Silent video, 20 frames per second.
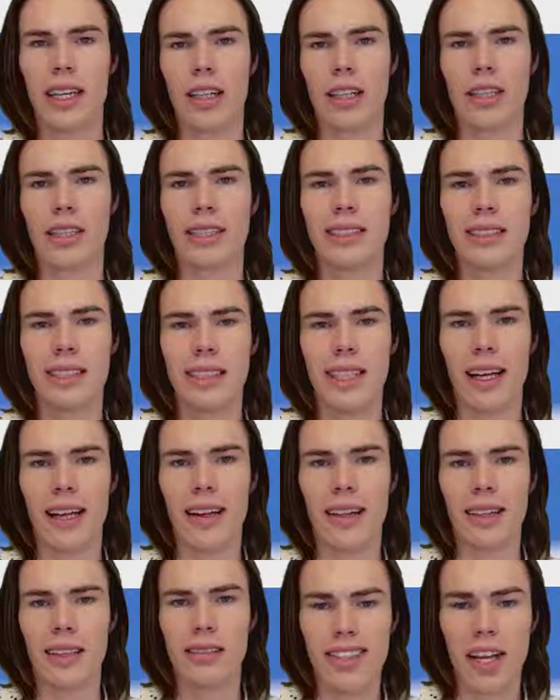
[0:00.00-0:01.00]
you can see
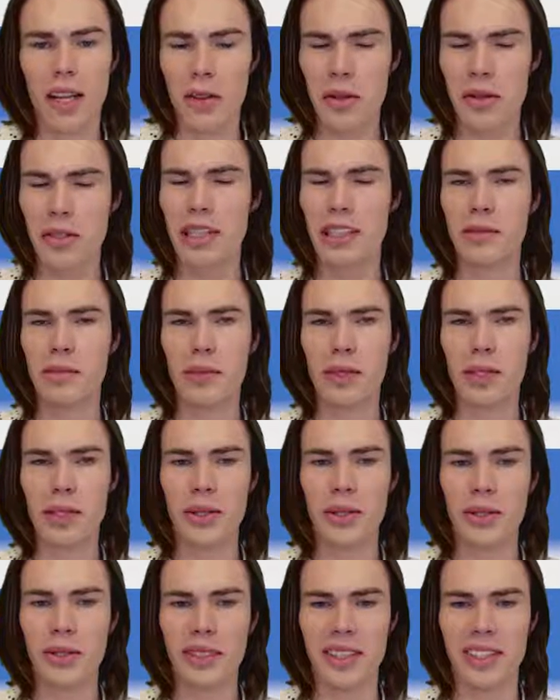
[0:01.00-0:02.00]
nothing. I thought that was pretty
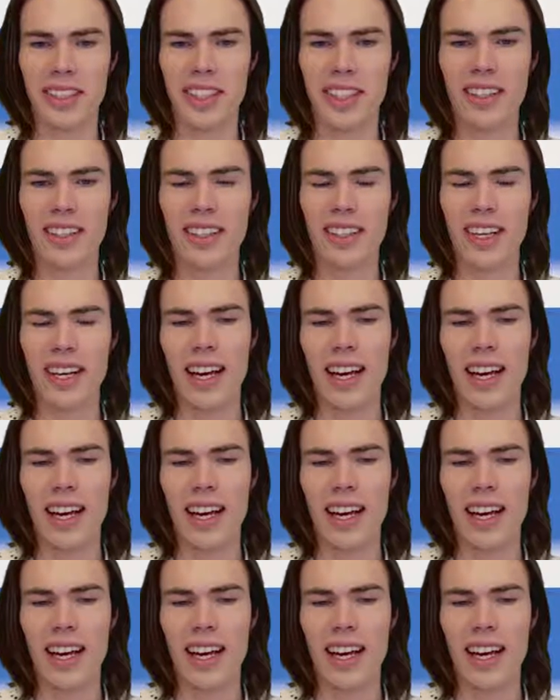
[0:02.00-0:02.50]
cool, you know.